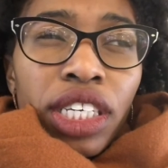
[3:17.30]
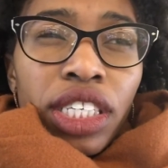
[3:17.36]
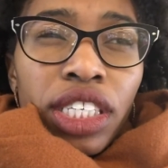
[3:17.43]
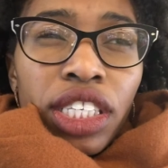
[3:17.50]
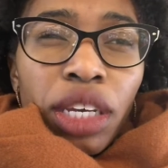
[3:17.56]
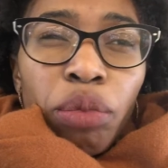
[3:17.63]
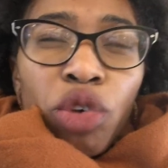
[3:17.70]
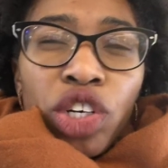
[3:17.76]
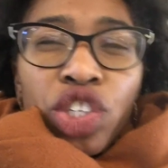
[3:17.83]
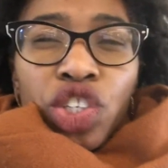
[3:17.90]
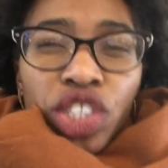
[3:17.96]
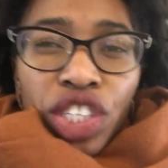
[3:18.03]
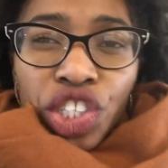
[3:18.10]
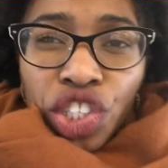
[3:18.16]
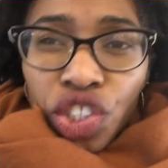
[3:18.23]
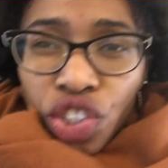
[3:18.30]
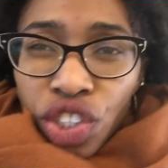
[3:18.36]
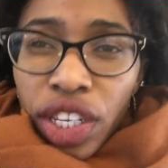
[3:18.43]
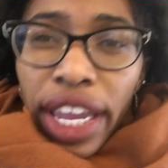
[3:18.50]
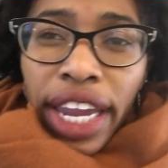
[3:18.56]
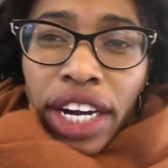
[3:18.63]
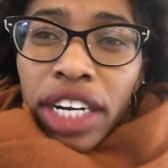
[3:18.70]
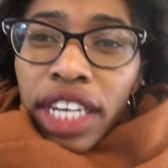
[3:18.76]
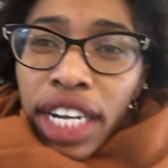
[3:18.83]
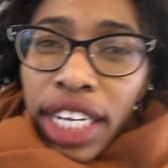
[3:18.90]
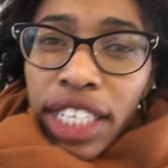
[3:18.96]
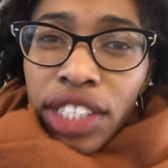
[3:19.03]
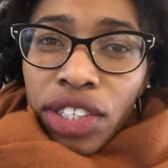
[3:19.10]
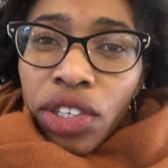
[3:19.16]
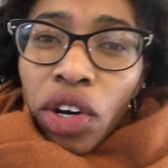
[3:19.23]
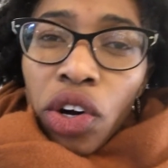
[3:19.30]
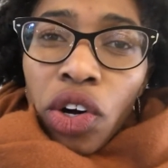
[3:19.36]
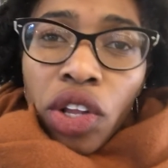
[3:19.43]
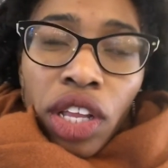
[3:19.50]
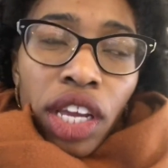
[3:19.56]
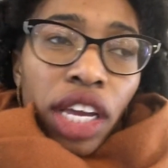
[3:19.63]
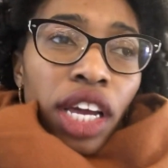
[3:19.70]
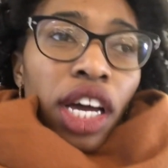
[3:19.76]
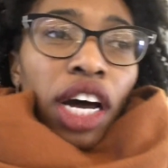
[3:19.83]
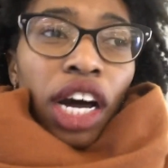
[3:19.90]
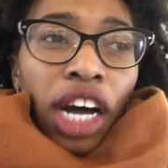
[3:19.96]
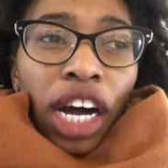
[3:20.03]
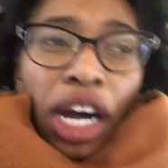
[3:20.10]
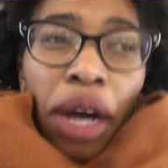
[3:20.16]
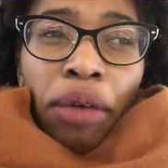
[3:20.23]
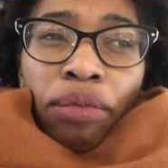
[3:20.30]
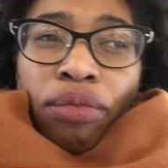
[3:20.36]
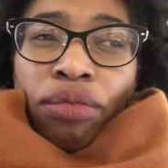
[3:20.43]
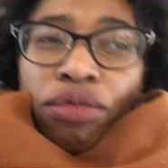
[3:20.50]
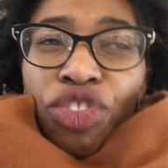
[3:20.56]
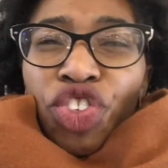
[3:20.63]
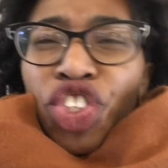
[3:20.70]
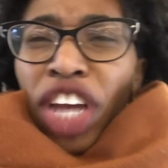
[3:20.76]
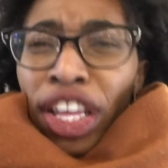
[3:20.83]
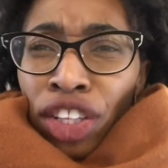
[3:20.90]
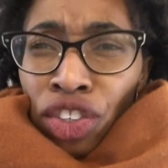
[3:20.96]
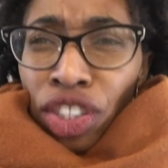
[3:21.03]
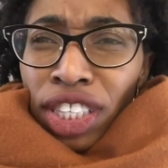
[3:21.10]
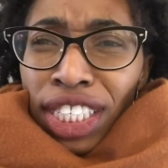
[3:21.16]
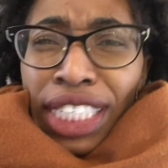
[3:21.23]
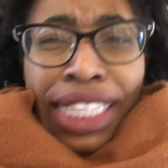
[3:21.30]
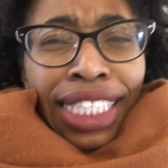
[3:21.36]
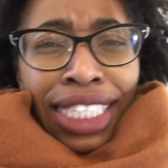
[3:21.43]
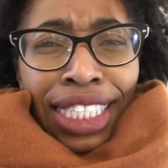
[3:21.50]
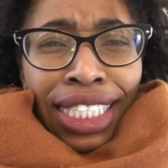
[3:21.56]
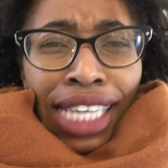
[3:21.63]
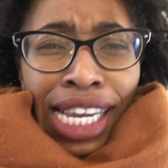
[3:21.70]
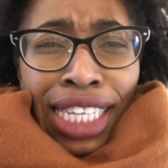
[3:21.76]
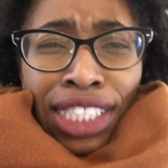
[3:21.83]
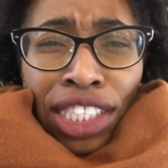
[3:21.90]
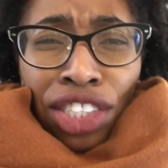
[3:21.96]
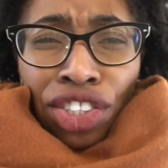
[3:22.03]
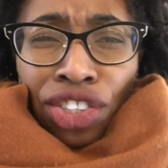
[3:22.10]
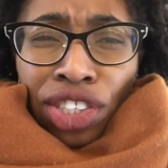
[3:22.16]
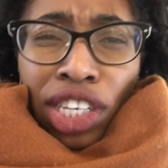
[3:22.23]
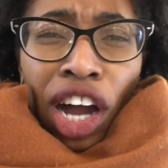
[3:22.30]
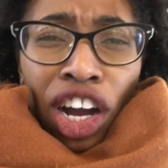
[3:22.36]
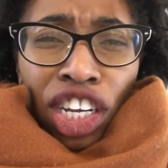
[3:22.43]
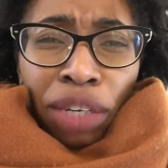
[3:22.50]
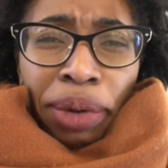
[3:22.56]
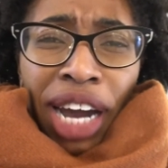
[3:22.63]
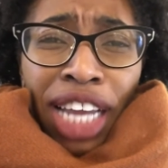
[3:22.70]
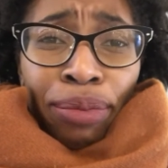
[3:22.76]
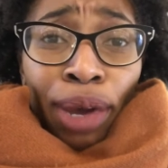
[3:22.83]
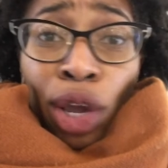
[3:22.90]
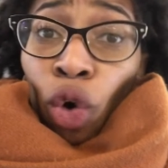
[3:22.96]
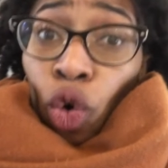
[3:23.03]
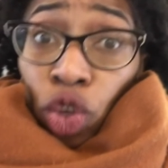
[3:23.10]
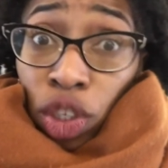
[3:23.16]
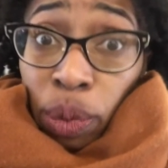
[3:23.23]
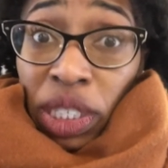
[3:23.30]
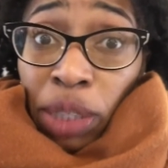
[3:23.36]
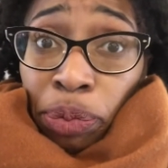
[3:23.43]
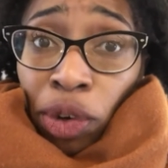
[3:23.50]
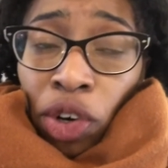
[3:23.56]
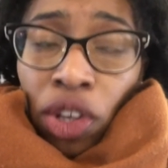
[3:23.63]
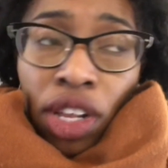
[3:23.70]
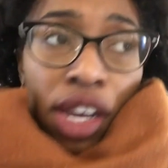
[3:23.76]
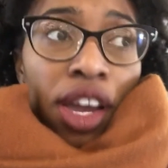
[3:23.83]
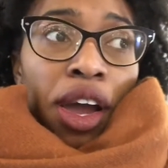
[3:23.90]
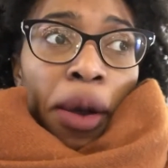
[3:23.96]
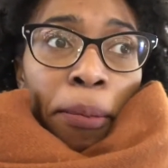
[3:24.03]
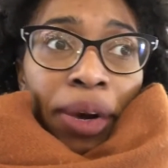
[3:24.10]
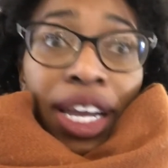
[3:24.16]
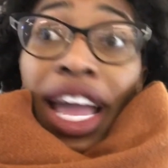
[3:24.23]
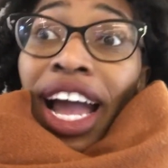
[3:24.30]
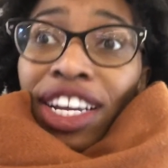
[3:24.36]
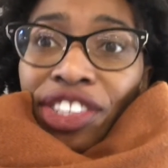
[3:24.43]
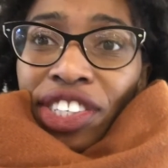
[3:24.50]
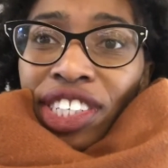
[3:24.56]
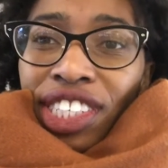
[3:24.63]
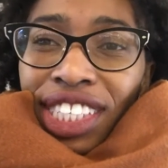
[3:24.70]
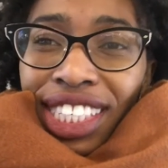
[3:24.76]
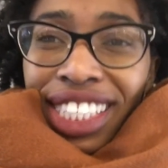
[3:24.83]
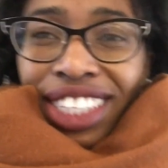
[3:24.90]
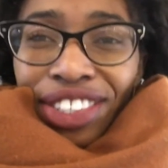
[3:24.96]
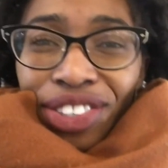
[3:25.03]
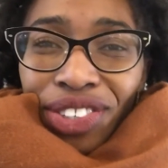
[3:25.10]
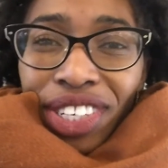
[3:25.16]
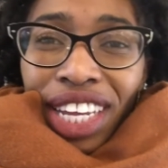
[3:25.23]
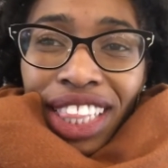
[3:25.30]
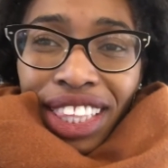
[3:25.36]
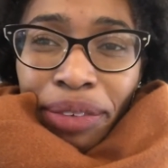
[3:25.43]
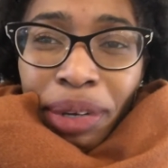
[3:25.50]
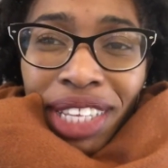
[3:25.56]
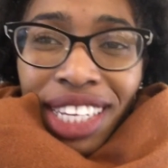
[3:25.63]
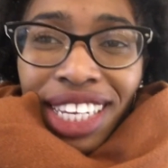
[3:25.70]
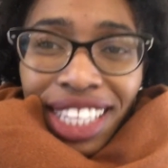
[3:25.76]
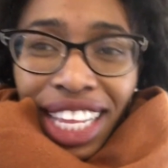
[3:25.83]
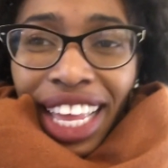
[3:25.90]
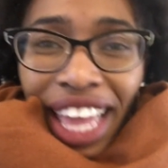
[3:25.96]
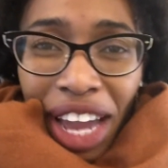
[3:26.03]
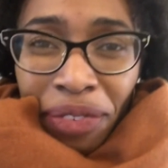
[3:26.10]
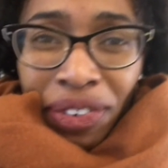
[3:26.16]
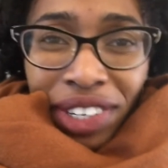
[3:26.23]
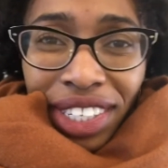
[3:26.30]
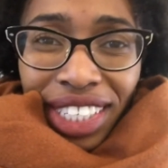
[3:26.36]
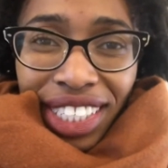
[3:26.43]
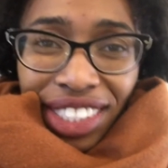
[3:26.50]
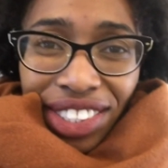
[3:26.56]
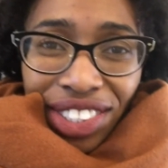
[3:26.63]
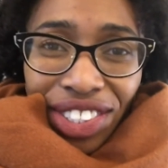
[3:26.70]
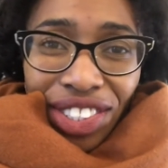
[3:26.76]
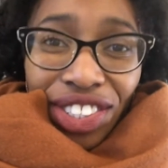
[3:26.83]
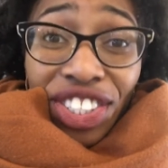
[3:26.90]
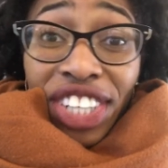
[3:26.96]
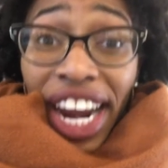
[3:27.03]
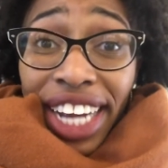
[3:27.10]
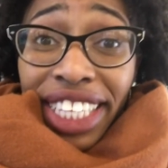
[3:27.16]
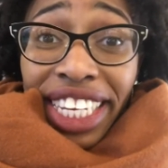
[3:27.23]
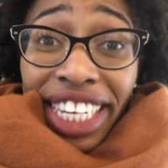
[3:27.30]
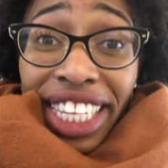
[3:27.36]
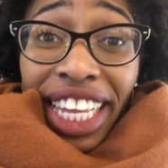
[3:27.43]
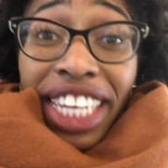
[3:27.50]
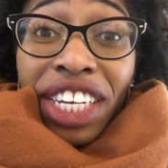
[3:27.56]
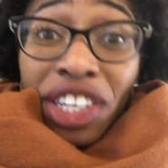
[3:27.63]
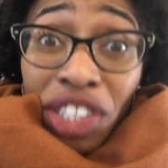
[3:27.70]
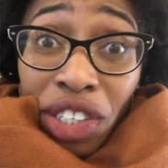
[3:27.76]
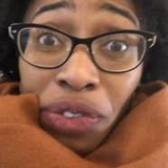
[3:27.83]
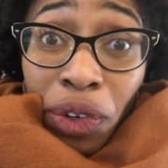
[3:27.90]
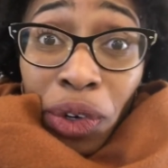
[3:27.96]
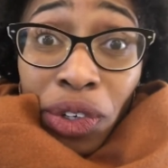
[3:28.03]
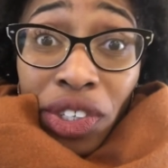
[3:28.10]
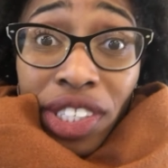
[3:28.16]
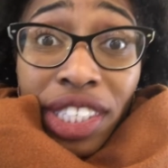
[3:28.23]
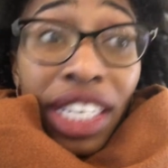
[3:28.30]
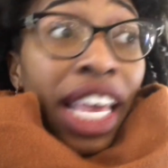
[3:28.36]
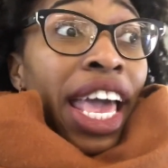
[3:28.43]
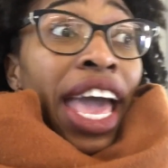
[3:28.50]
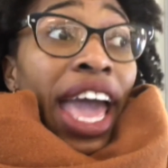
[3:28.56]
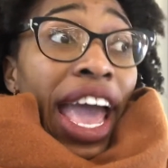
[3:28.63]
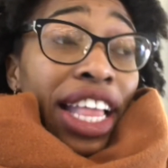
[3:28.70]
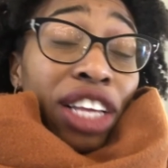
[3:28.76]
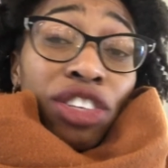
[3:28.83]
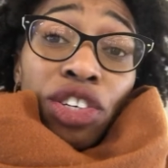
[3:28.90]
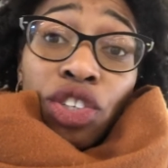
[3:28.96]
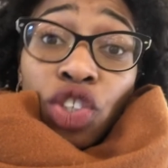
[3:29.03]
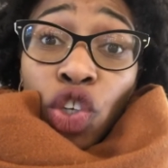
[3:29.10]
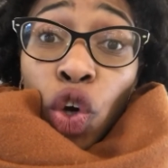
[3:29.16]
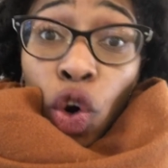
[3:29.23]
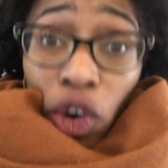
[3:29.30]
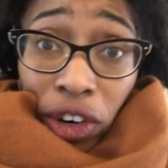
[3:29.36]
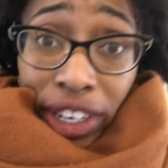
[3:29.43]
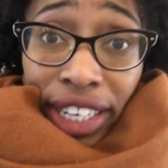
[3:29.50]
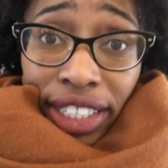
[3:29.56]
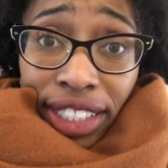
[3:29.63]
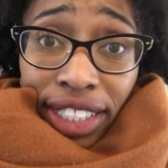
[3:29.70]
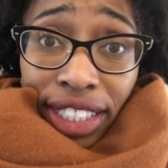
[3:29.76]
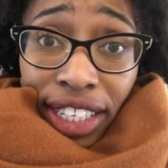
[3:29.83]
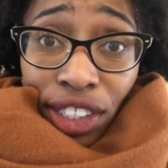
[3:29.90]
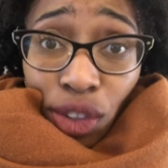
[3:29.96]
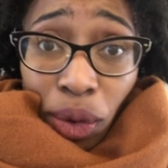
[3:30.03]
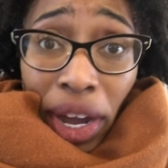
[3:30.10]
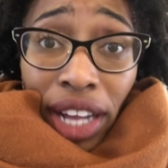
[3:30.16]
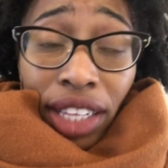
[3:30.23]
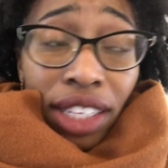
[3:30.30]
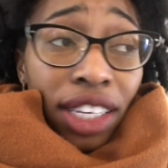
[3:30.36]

a more traditional area in Seoul. Generally these days it's usually occupied by older people, but as you can see, they're putting a lot of effort into attracting like younger folks and also tourists as well.